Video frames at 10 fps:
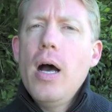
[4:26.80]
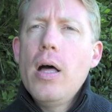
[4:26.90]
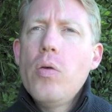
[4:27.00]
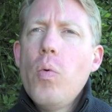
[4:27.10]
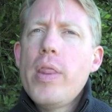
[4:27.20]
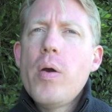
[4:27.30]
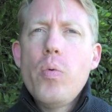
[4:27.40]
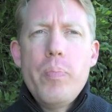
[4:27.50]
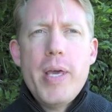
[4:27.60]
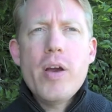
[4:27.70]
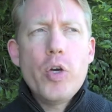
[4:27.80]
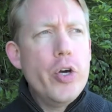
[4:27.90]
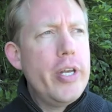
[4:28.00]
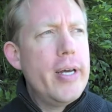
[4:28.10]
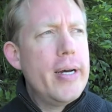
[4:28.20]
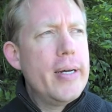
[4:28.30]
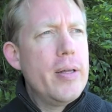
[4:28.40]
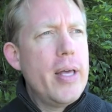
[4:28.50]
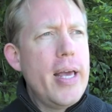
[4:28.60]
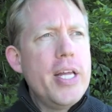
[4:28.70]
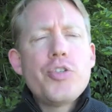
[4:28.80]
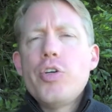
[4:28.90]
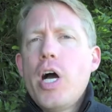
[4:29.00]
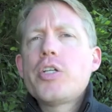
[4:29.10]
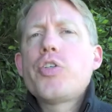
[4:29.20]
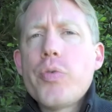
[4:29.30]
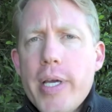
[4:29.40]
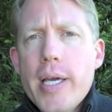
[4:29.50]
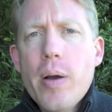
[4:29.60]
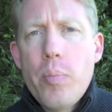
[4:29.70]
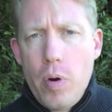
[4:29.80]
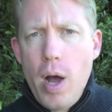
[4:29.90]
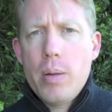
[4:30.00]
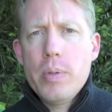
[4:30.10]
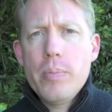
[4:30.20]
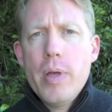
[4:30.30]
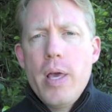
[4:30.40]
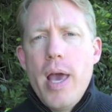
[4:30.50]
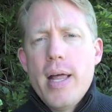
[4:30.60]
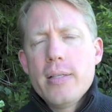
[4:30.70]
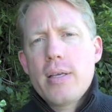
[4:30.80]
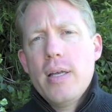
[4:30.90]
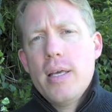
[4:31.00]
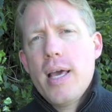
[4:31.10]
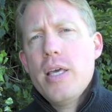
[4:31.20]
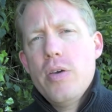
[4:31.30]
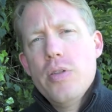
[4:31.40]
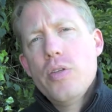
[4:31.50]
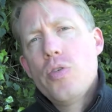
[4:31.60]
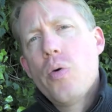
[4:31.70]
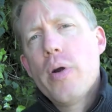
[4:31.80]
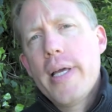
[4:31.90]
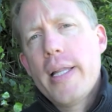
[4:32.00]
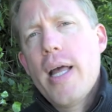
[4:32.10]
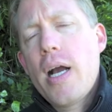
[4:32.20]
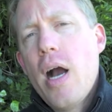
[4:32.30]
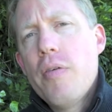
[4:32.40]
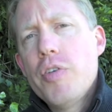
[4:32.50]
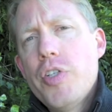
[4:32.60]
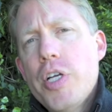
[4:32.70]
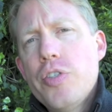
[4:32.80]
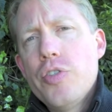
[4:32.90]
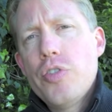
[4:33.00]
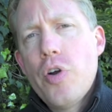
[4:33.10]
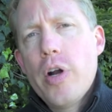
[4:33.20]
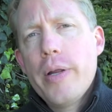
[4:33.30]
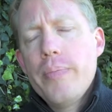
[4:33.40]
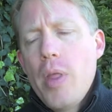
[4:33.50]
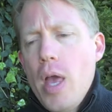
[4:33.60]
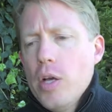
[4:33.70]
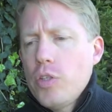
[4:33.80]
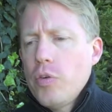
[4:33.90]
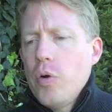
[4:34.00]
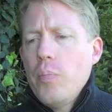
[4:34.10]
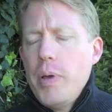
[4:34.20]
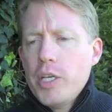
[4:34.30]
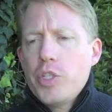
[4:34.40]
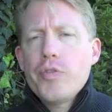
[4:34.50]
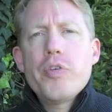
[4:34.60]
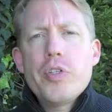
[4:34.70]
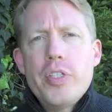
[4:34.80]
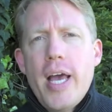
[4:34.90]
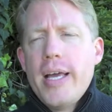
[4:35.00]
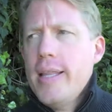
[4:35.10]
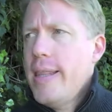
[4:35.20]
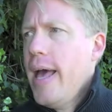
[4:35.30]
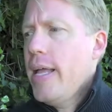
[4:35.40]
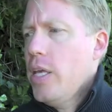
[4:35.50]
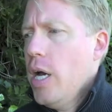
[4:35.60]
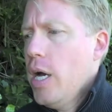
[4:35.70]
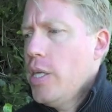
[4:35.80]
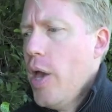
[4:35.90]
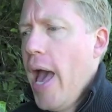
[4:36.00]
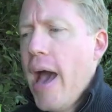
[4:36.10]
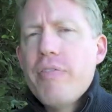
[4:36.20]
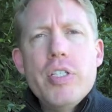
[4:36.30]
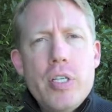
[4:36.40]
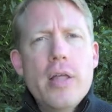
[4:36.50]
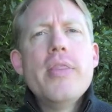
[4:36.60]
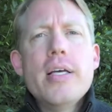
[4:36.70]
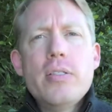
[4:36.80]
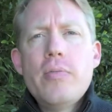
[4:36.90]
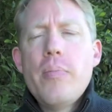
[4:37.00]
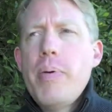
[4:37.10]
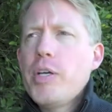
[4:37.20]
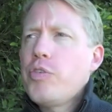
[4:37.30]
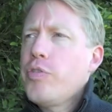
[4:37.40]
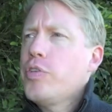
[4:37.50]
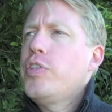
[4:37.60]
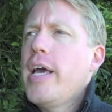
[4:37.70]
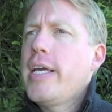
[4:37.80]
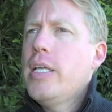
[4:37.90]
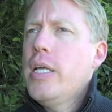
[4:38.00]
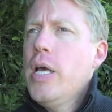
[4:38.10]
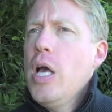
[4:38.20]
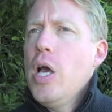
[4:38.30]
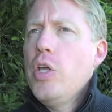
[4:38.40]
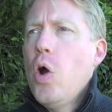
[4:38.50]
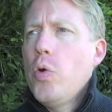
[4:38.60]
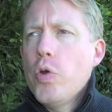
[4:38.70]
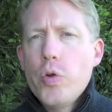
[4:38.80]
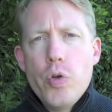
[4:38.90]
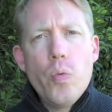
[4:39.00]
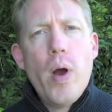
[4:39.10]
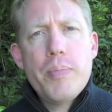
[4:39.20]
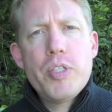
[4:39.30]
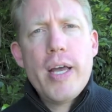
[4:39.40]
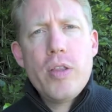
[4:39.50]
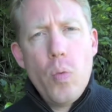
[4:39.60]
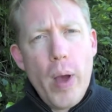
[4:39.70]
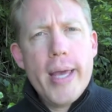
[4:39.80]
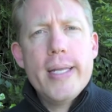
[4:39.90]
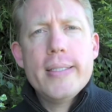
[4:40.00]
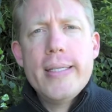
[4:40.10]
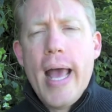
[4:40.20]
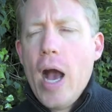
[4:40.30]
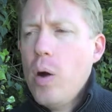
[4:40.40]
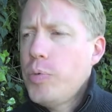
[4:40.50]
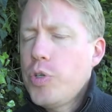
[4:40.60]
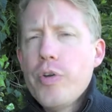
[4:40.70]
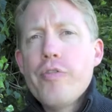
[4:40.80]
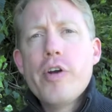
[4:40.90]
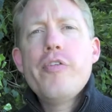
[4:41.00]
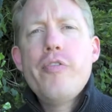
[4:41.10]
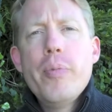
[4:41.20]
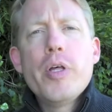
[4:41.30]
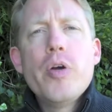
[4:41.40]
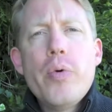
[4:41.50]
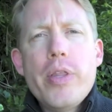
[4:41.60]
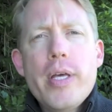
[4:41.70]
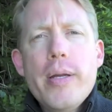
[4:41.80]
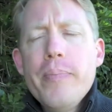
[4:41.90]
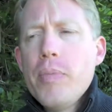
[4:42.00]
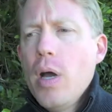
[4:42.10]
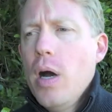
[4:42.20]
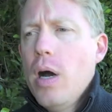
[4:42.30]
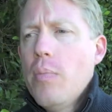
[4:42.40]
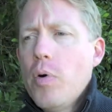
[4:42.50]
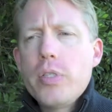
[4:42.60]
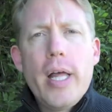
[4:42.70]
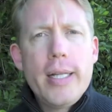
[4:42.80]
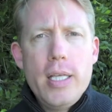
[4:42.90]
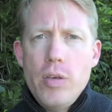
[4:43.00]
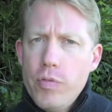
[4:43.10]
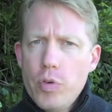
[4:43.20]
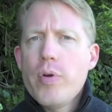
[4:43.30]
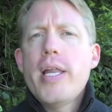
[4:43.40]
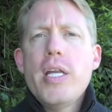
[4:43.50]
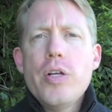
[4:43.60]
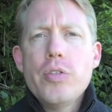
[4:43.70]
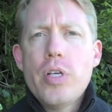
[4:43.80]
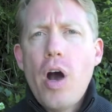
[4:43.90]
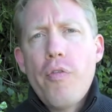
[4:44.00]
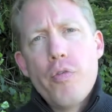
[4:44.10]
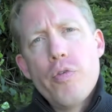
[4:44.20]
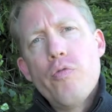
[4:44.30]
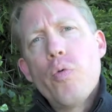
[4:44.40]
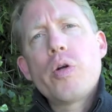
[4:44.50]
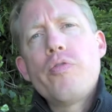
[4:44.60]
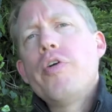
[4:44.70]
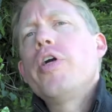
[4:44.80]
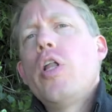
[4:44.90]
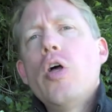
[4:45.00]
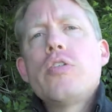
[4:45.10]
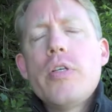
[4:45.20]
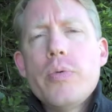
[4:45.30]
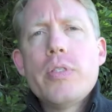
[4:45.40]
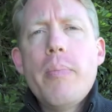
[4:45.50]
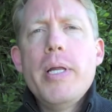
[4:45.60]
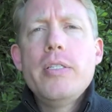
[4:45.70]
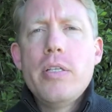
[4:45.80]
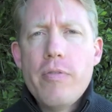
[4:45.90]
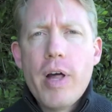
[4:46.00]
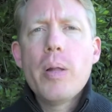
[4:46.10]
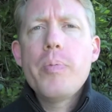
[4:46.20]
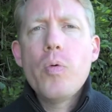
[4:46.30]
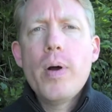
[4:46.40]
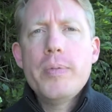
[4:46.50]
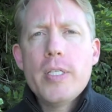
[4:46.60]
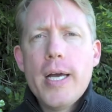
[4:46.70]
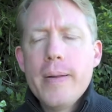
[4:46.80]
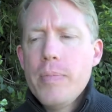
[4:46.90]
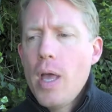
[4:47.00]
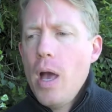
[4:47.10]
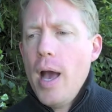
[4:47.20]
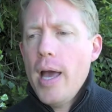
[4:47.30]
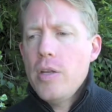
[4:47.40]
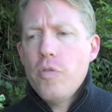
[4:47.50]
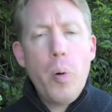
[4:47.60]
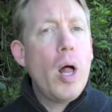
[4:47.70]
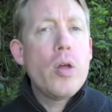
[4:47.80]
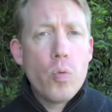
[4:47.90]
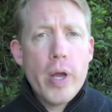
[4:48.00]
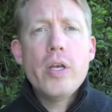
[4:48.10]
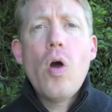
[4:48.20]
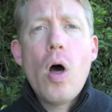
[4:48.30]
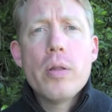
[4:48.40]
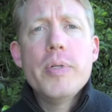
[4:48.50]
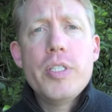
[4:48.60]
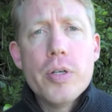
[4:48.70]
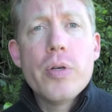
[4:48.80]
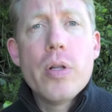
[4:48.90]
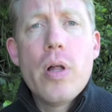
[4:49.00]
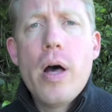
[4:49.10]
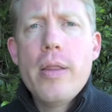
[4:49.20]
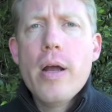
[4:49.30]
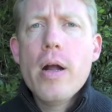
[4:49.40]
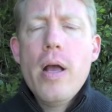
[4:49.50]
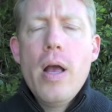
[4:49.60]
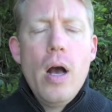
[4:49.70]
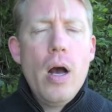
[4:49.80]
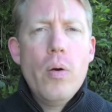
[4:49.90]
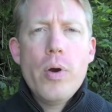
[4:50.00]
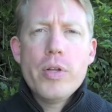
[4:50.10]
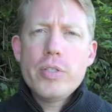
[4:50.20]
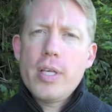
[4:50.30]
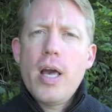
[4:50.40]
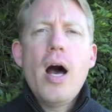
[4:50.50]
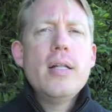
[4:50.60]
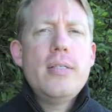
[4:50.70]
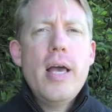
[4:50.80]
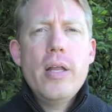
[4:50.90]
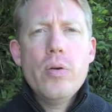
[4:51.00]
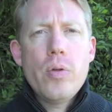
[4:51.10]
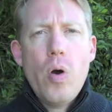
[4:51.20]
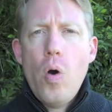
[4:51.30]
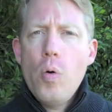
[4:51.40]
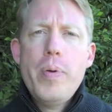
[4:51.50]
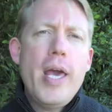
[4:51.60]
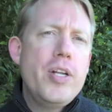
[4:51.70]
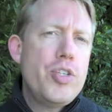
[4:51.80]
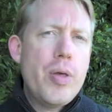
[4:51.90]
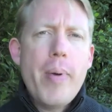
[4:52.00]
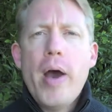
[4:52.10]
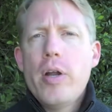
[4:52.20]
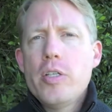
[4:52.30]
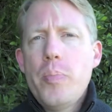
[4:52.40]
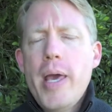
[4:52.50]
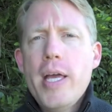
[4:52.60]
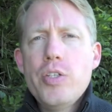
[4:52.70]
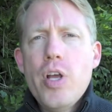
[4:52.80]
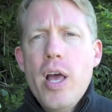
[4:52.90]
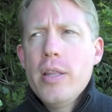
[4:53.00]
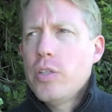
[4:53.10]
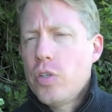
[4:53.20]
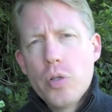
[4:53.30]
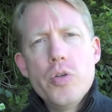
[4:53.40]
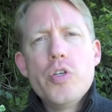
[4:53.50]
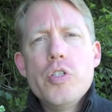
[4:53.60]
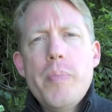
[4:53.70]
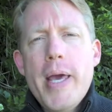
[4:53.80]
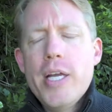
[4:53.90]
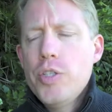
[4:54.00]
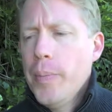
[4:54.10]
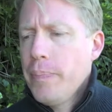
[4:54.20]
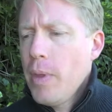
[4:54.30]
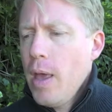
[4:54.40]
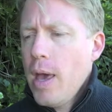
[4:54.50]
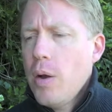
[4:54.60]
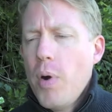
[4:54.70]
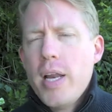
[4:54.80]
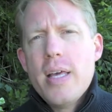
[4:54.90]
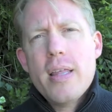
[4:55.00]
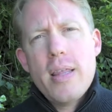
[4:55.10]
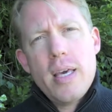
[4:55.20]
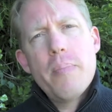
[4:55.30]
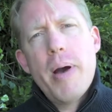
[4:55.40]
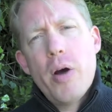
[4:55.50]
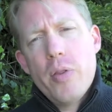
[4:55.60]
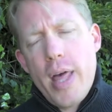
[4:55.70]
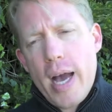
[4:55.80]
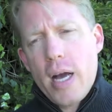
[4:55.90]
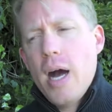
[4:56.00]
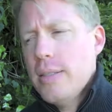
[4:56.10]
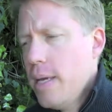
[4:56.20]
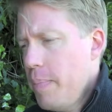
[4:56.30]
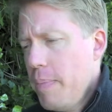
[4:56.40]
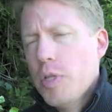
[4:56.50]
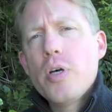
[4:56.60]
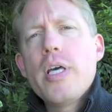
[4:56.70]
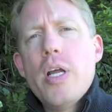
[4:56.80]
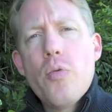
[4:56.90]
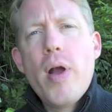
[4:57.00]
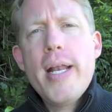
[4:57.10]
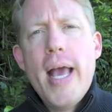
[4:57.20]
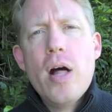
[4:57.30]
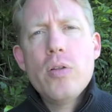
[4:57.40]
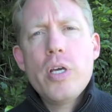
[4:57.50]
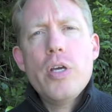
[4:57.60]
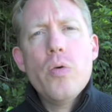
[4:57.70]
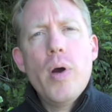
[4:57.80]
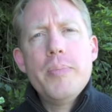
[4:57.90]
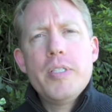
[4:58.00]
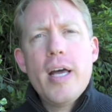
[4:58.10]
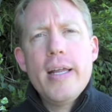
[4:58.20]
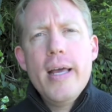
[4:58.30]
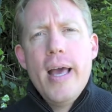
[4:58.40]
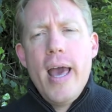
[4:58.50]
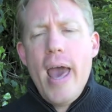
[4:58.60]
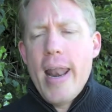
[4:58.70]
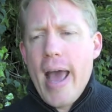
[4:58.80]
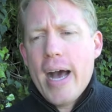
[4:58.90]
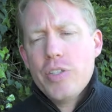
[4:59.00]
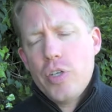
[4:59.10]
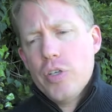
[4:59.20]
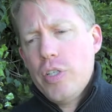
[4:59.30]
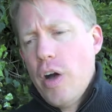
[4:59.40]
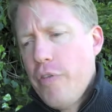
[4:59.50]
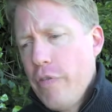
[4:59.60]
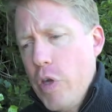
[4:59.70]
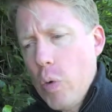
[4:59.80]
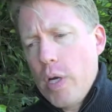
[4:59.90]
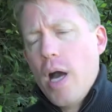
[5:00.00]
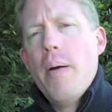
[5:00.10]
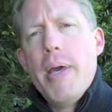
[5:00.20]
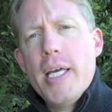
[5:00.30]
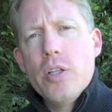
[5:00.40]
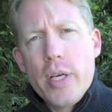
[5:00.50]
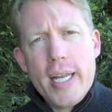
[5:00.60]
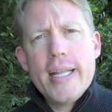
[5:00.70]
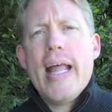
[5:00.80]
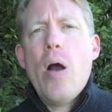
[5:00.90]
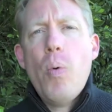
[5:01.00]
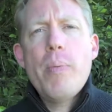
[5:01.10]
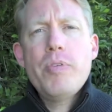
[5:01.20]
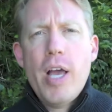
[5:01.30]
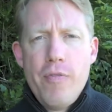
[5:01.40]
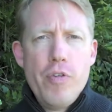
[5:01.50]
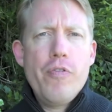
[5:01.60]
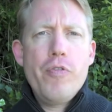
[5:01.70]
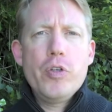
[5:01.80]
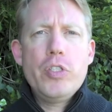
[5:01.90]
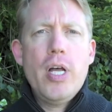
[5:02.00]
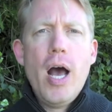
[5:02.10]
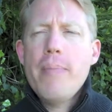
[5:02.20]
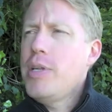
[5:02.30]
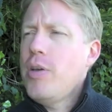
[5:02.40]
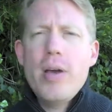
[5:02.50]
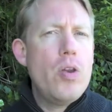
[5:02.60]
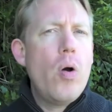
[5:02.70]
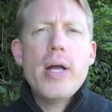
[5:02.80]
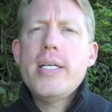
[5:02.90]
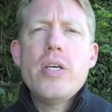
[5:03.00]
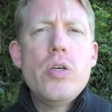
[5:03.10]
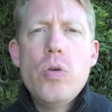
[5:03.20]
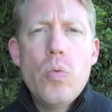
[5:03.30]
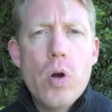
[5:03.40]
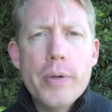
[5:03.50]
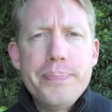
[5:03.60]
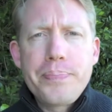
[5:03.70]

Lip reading: the one that would be a good introductory problem, and it's going to get you in the door and get that conversation started. So picture for a second that you haven't done this. Picture for a second, your website the way it is now. I'm sure you're very familiar with it. Most likely you've created it yourself, or you've worked very closely with somebody to develop your website, and you've probably written all the material on there, whether it's the content or the home page, the About Us page, the Solutions page. And I want you to think about that content, maybe look at it right now, look at your website, and ask yourself, if you were coming and looking at that website for the first time and you had no idea who you were,